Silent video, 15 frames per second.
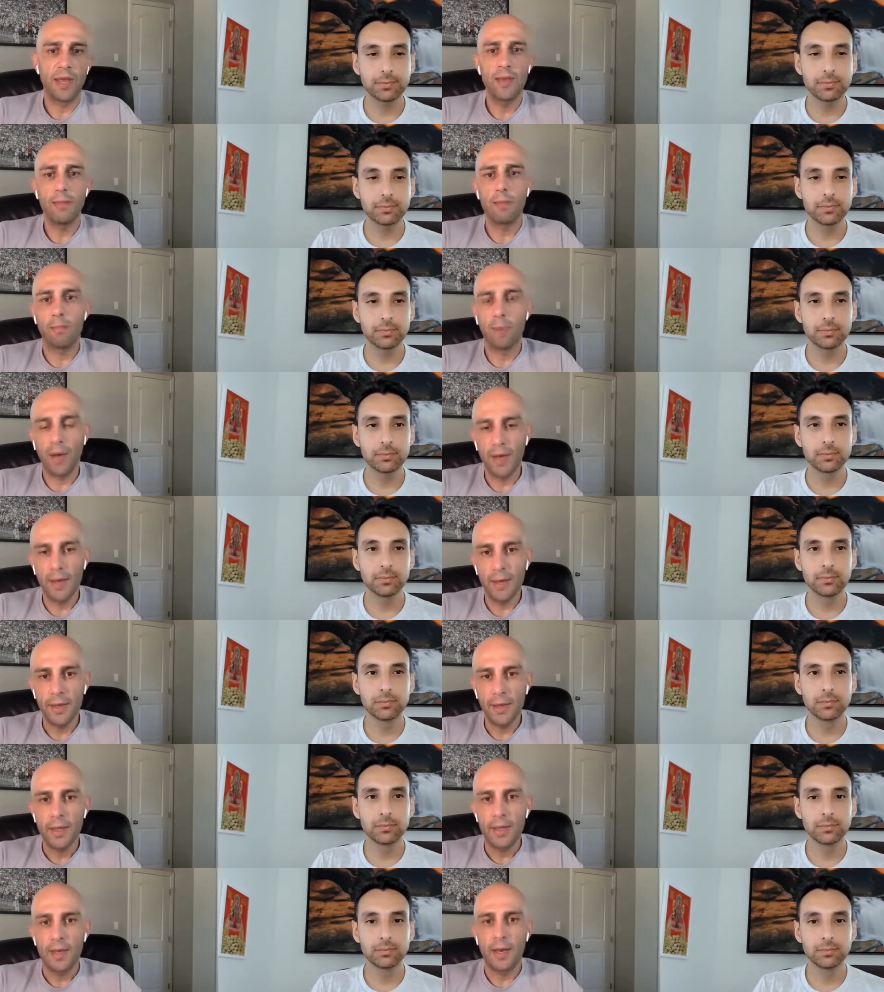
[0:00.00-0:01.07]
Speaker 1: rate,
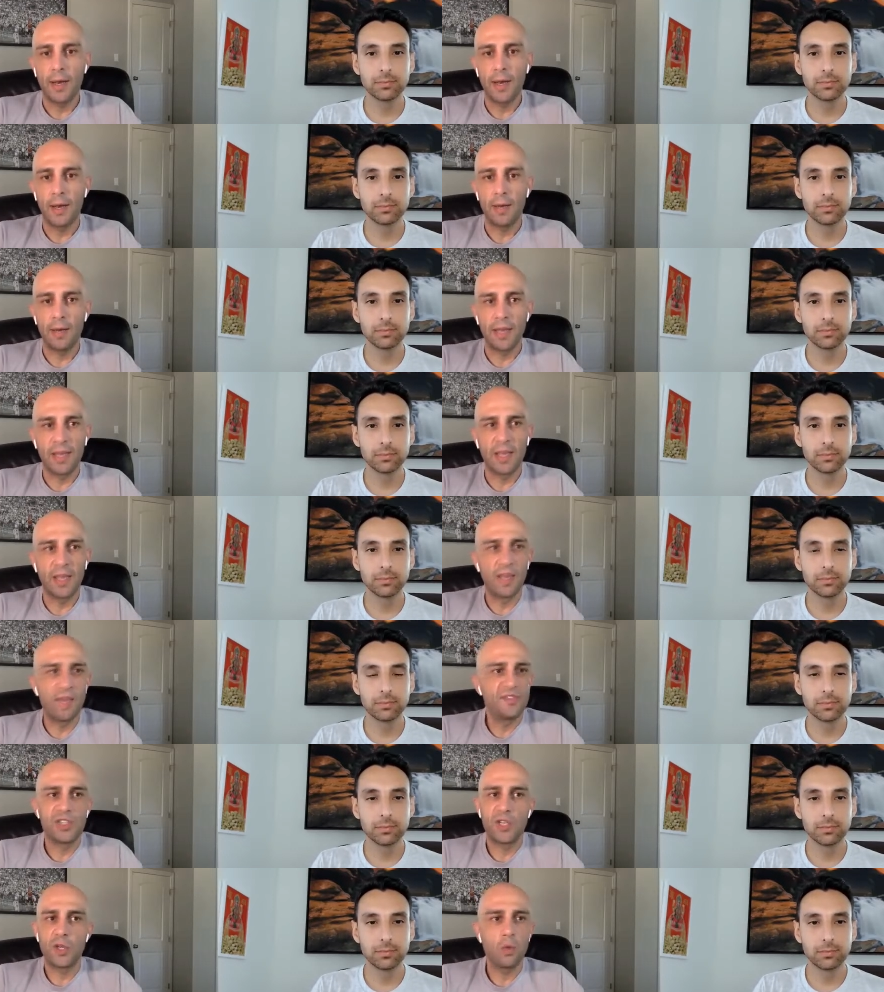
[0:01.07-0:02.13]
but it
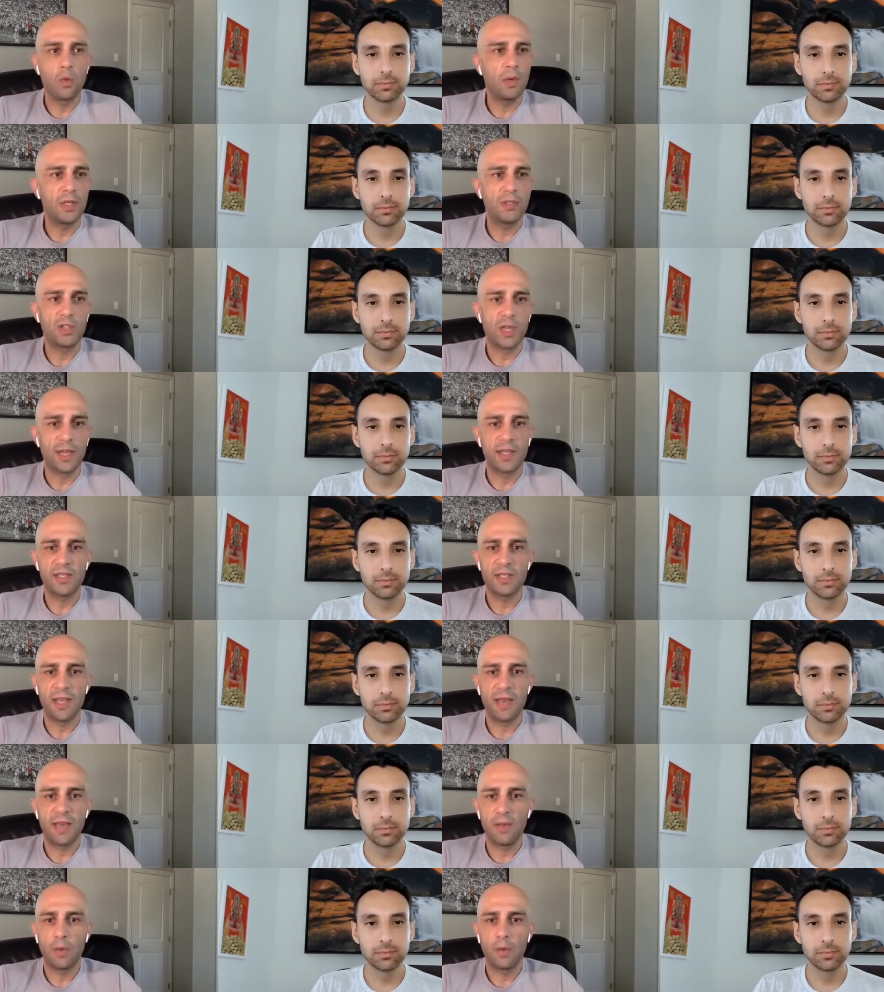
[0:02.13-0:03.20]
gives you a
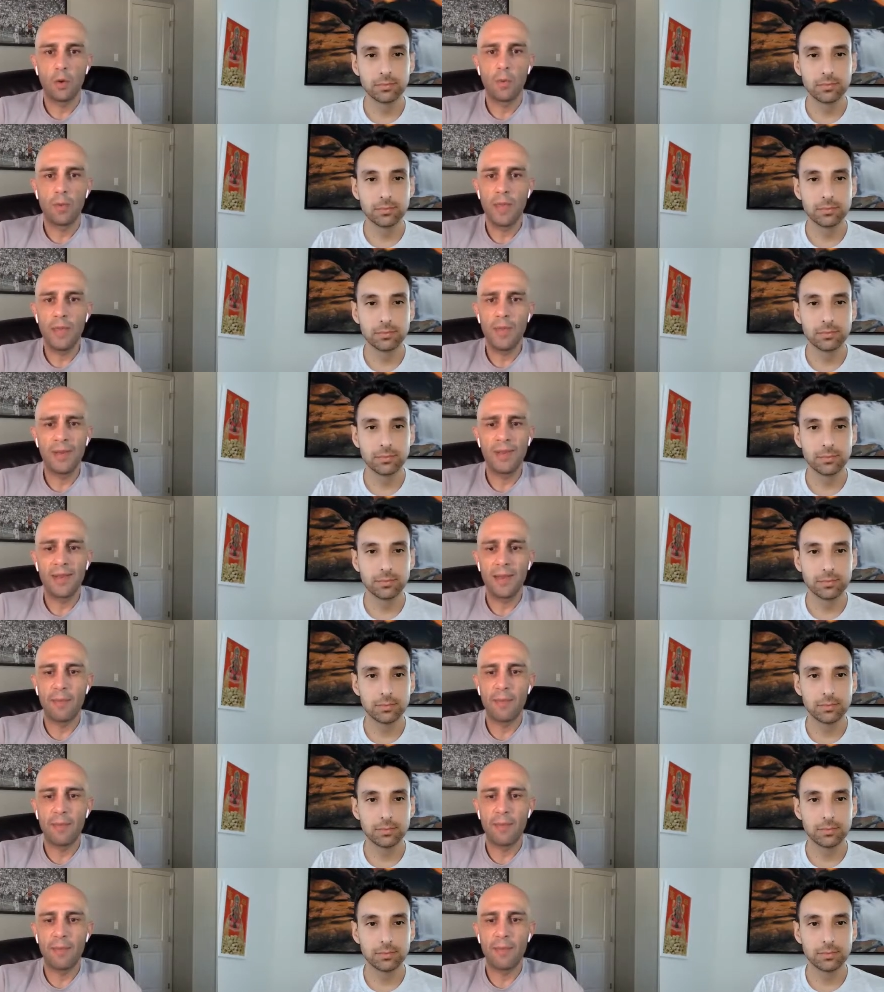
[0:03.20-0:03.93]
chance to have a lower payment,